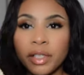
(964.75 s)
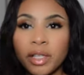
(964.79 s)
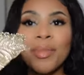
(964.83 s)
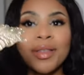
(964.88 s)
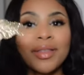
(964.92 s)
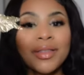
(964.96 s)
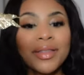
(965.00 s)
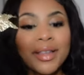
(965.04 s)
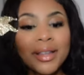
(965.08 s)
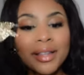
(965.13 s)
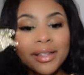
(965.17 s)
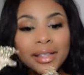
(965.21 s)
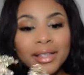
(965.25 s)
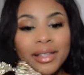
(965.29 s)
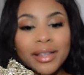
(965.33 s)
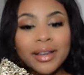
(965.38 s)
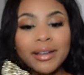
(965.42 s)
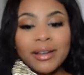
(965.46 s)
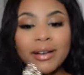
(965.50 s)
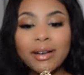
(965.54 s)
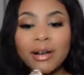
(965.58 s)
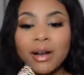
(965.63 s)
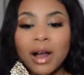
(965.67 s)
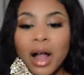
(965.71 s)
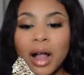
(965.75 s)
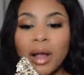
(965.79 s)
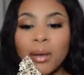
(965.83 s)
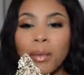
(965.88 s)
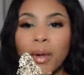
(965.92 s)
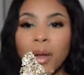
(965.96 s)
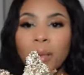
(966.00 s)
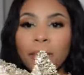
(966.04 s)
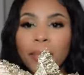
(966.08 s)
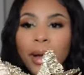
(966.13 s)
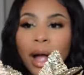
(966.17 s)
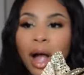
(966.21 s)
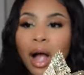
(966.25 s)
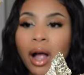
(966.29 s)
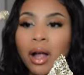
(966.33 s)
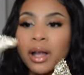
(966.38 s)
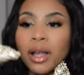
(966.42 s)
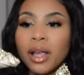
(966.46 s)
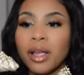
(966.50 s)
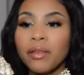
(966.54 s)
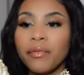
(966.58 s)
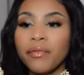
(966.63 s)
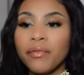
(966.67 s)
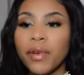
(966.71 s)
But this year I went back
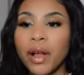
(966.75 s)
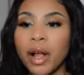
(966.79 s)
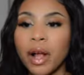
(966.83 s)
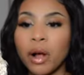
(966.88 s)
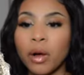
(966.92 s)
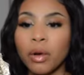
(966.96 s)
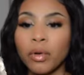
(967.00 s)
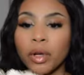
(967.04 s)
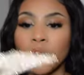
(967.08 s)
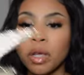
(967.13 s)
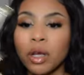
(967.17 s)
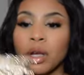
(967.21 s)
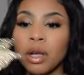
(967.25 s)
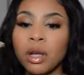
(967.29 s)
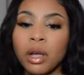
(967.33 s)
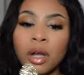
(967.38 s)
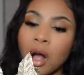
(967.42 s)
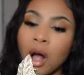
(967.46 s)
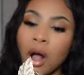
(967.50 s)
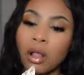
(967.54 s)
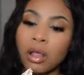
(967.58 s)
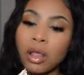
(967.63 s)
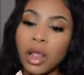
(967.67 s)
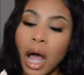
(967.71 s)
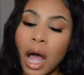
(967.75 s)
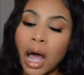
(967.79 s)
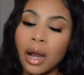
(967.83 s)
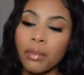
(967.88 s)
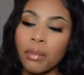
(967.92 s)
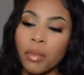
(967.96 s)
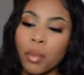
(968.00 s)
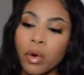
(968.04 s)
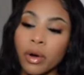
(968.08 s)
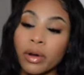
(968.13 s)
and found a lot more.